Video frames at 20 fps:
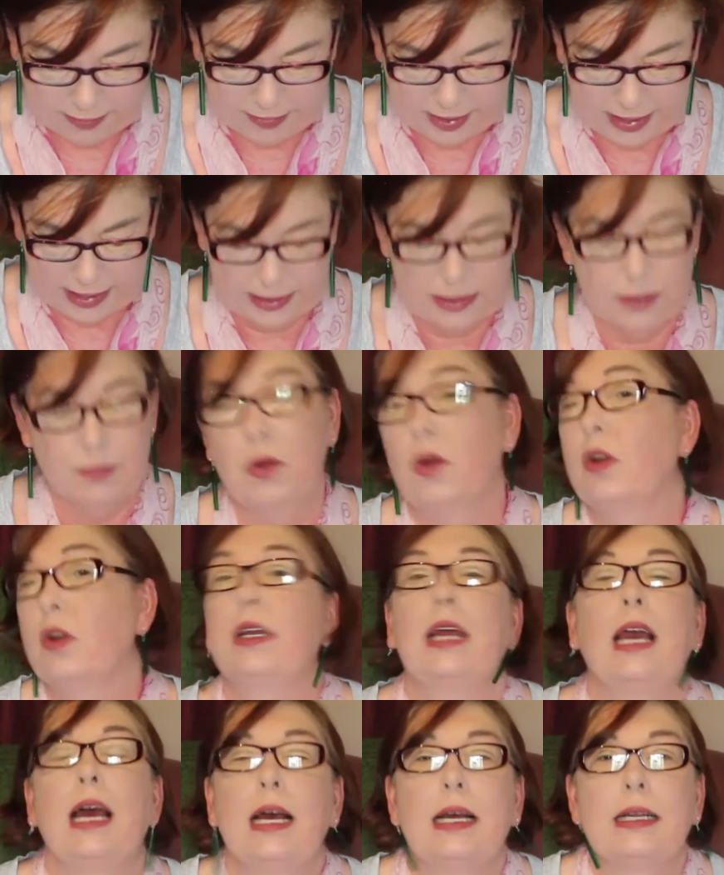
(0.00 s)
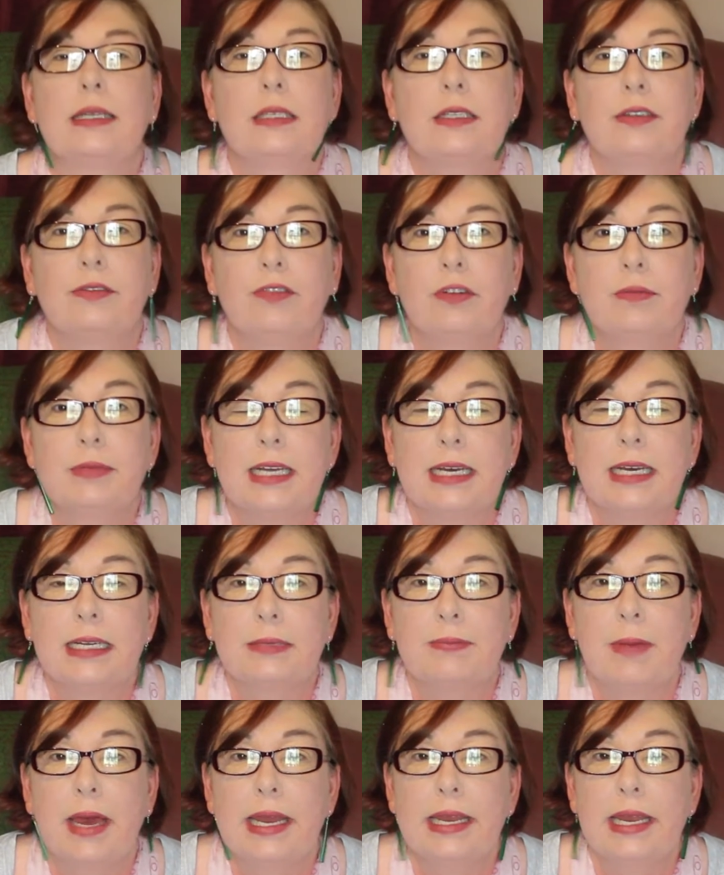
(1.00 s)
Knits podcast from
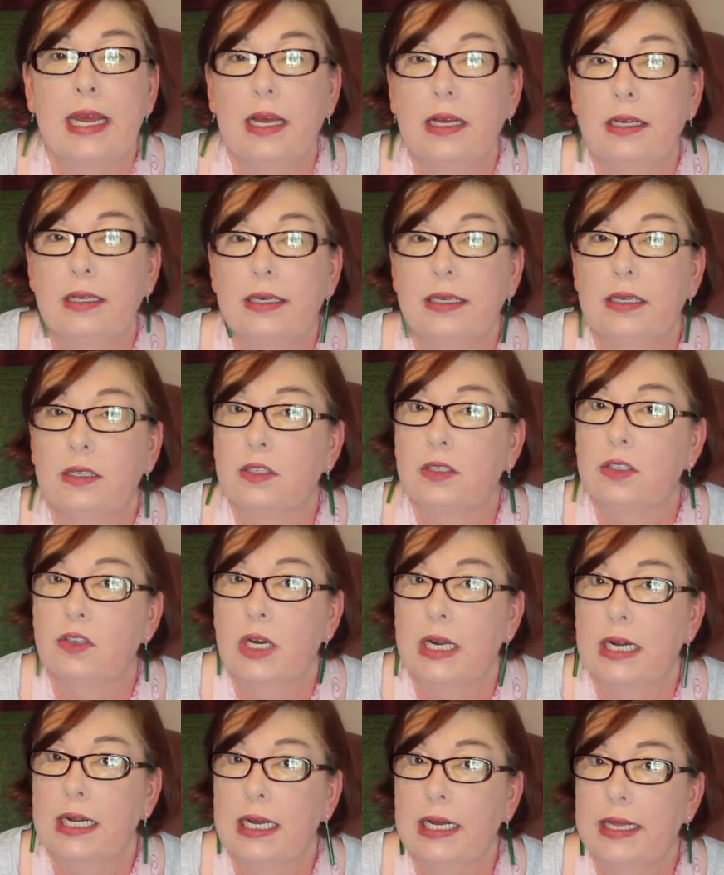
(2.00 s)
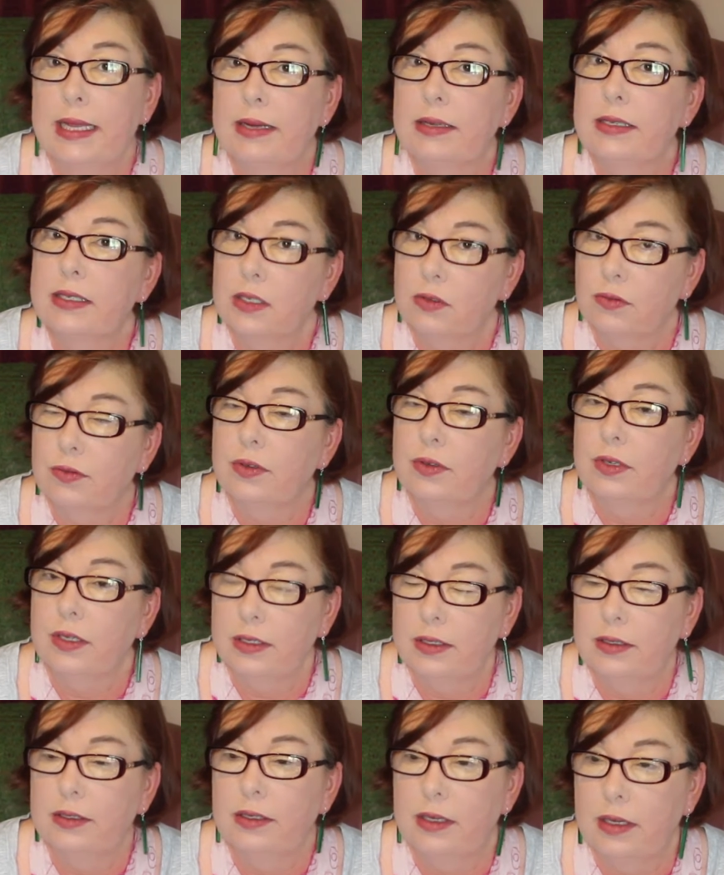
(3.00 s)
Tasmania in Australia. That's
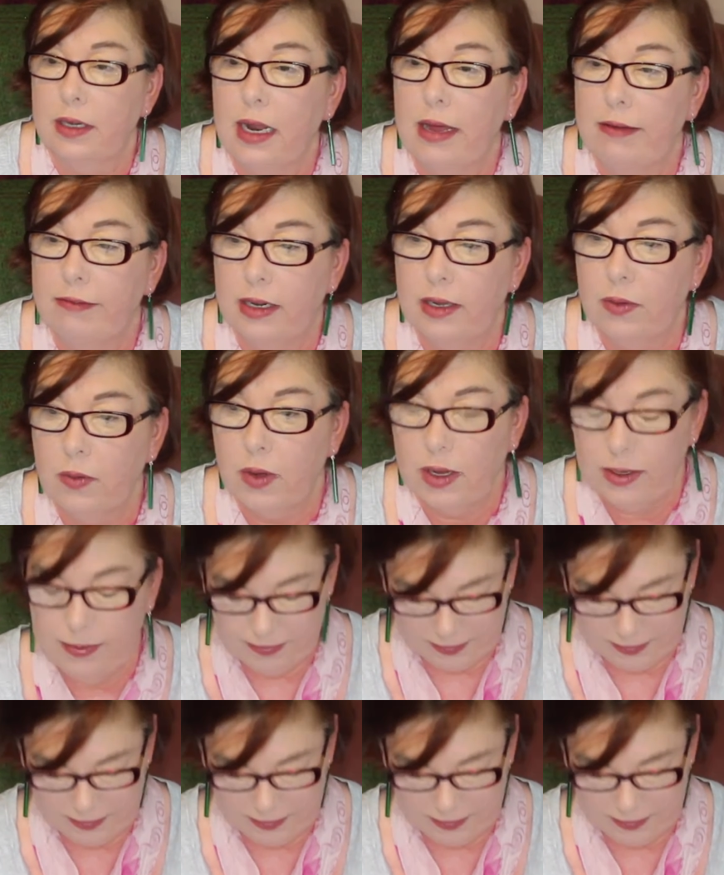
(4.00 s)
a lovely one.